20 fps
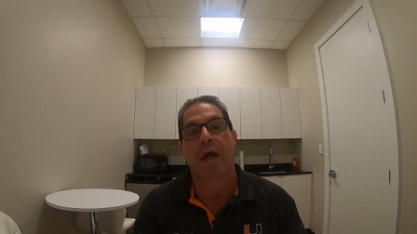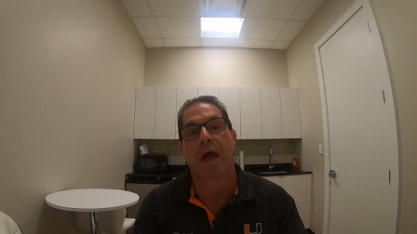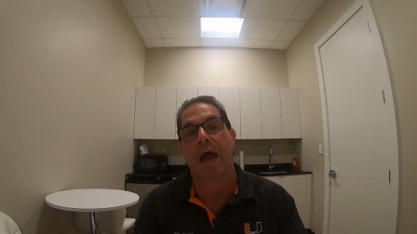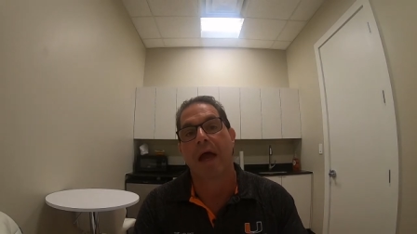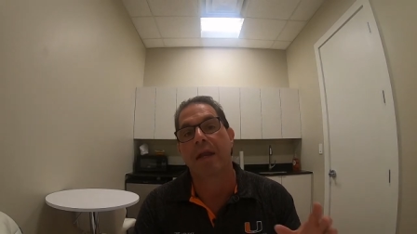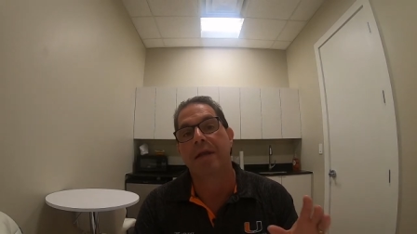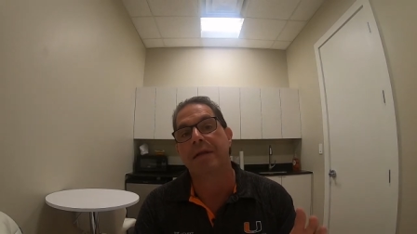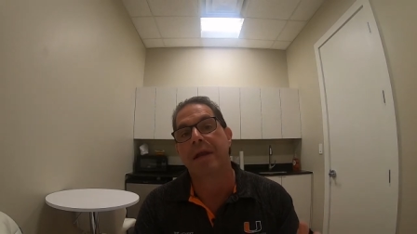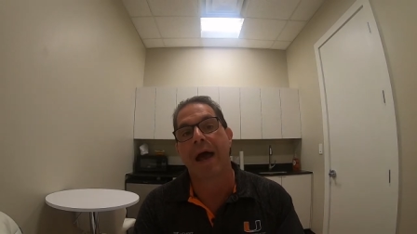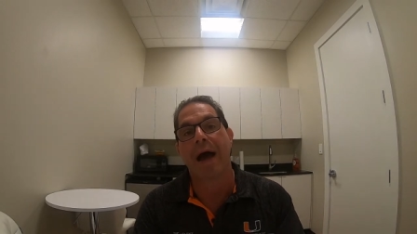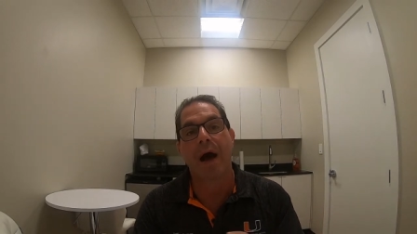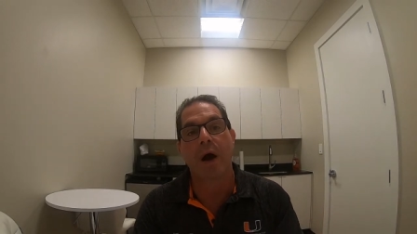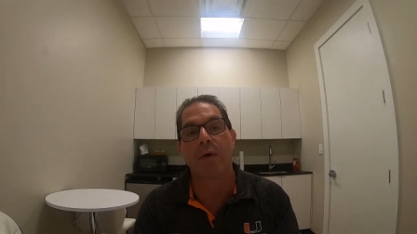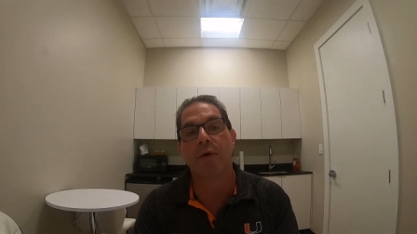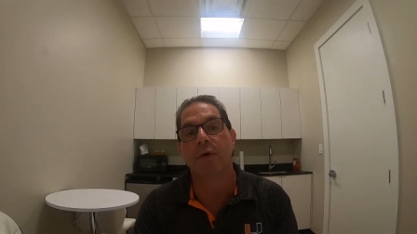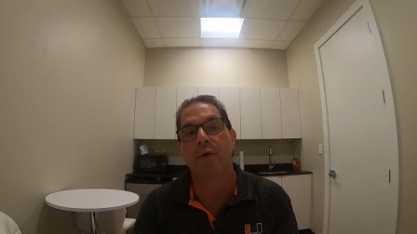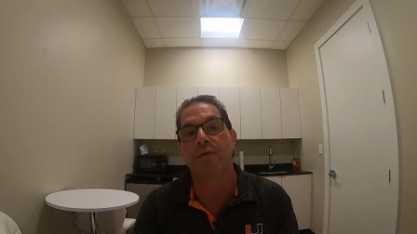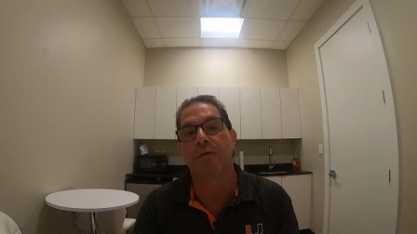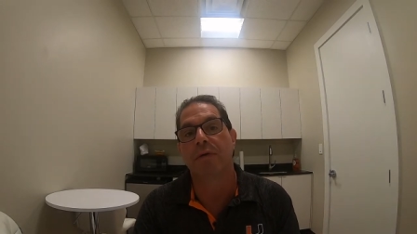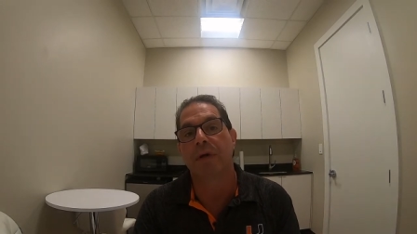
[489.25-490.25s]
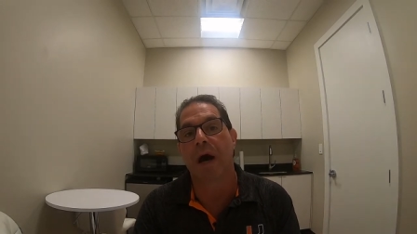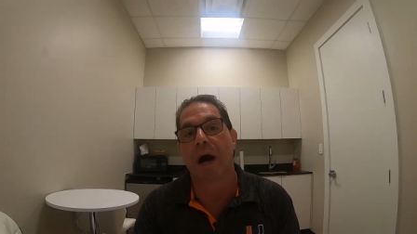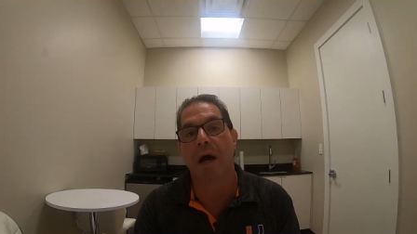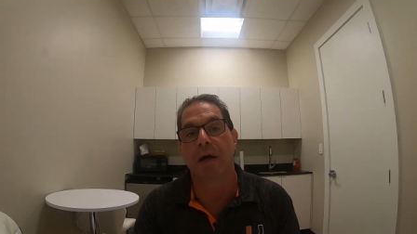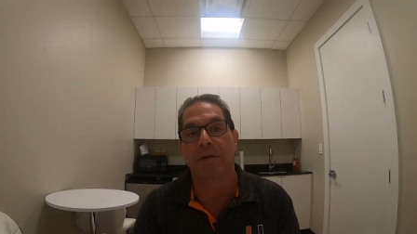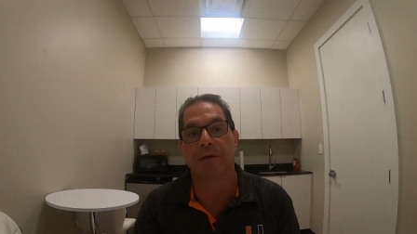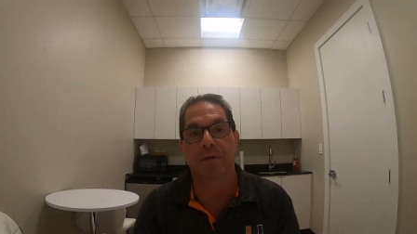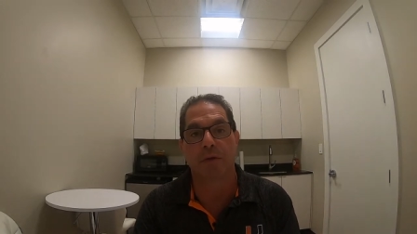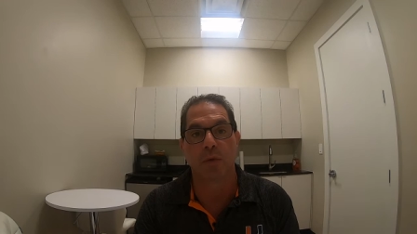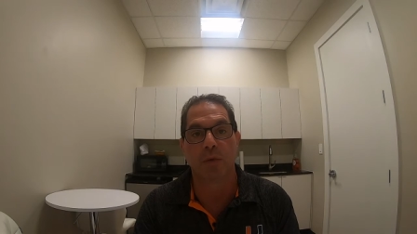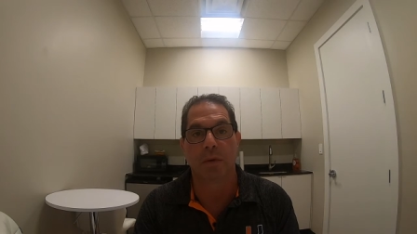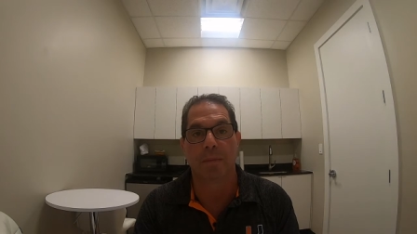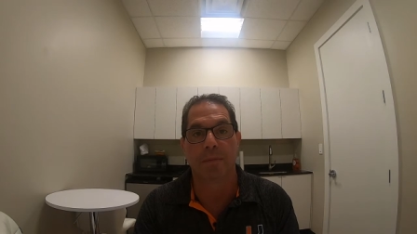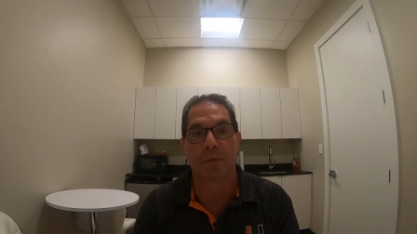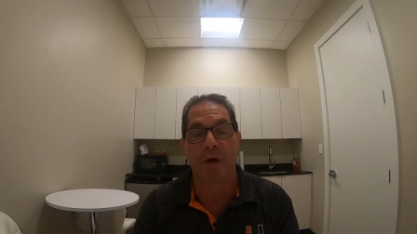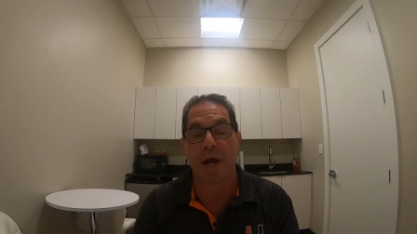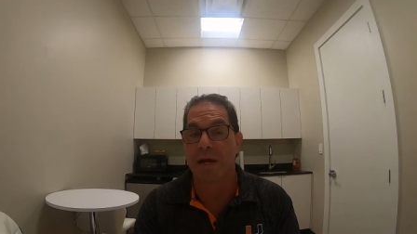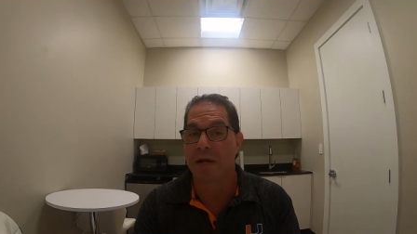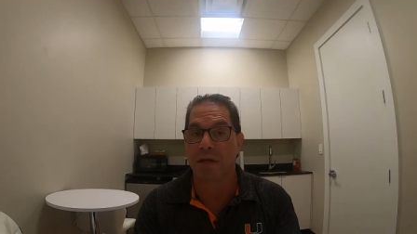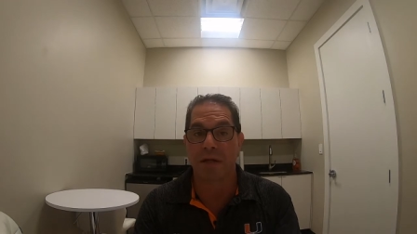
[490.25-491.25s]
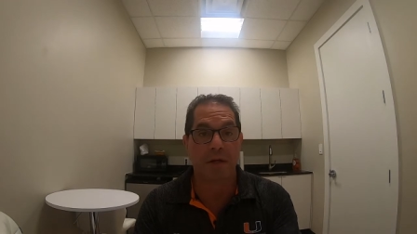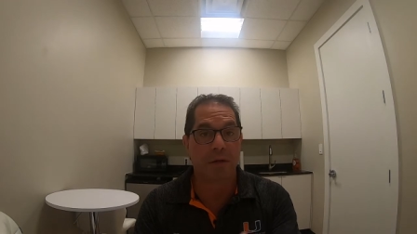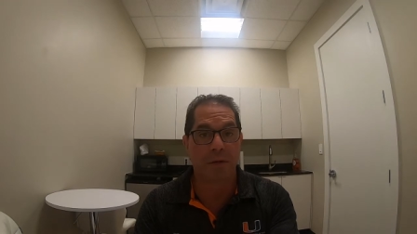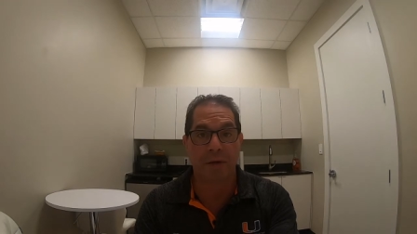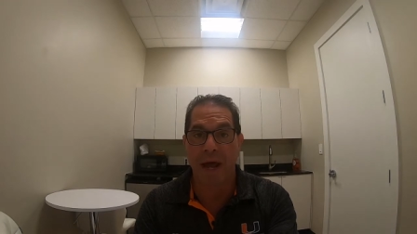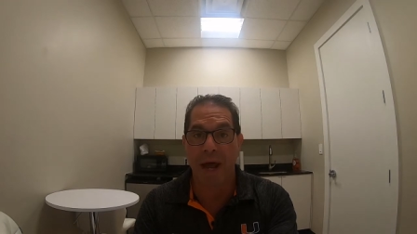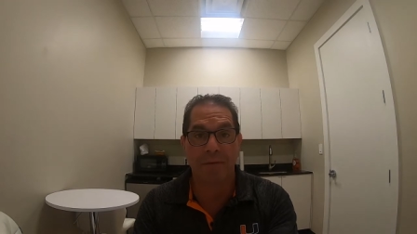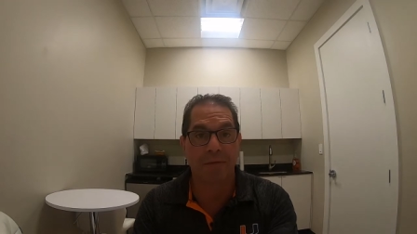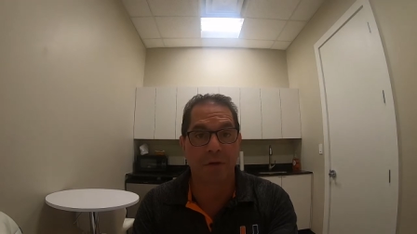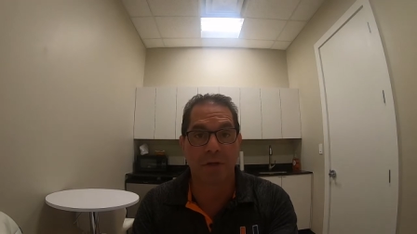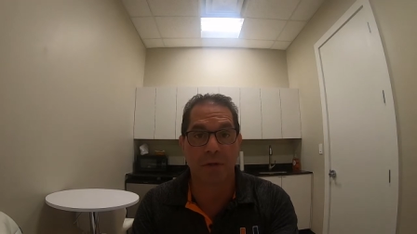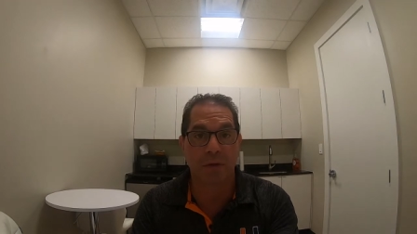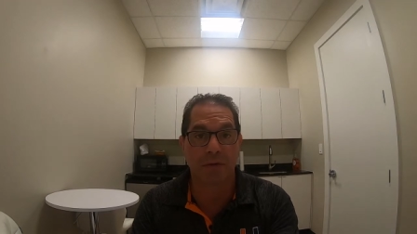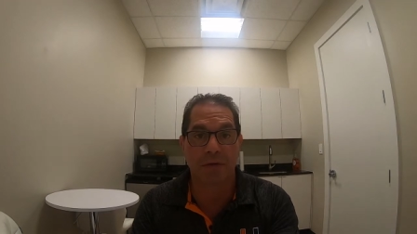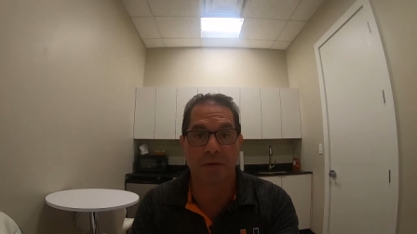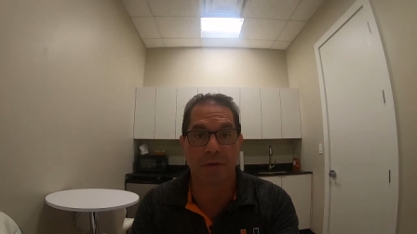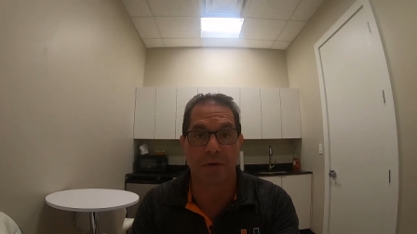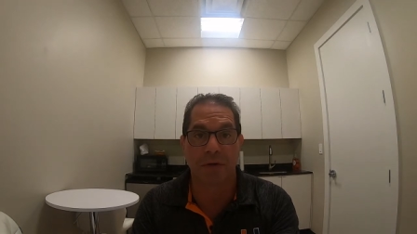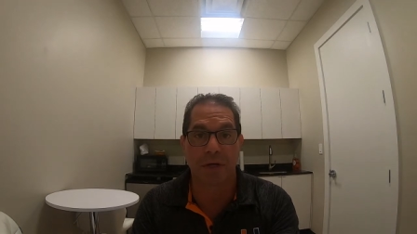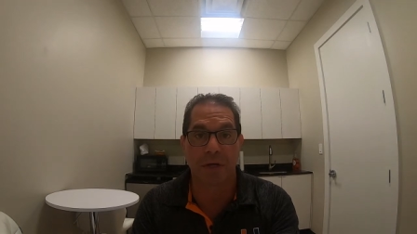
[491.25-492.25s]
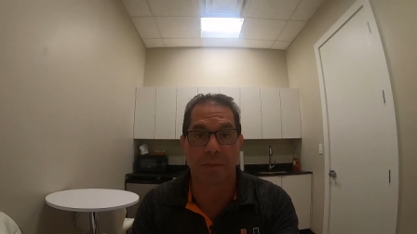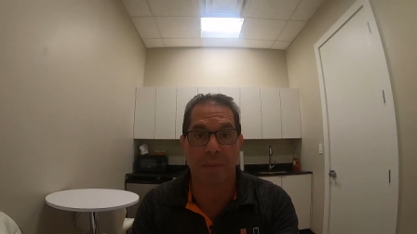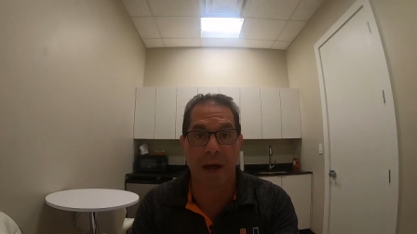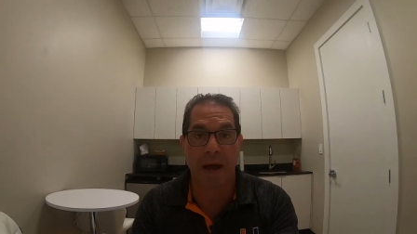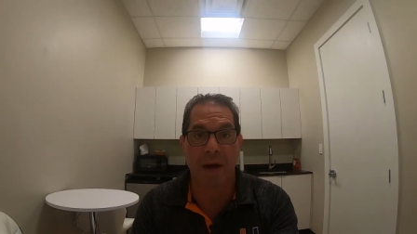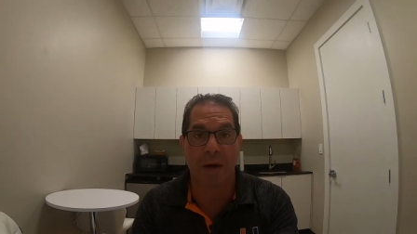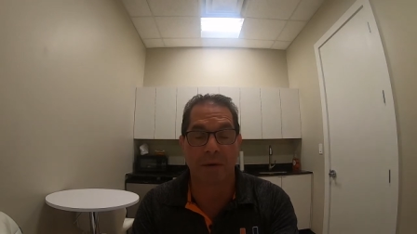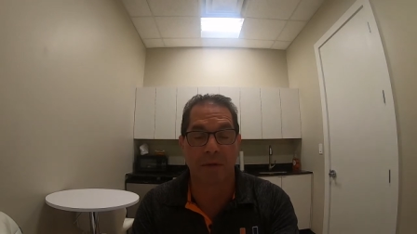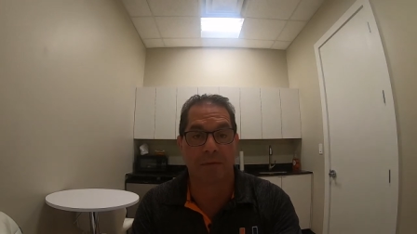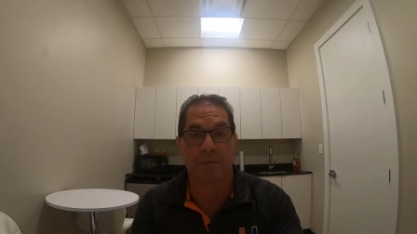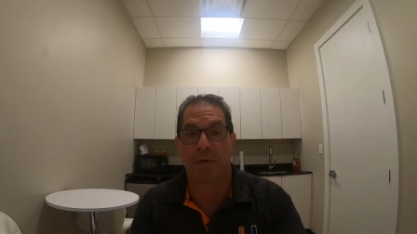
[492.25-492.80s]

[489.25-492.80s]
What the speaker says: and now you've gone to a Braid, and you don't have to use 30-pound.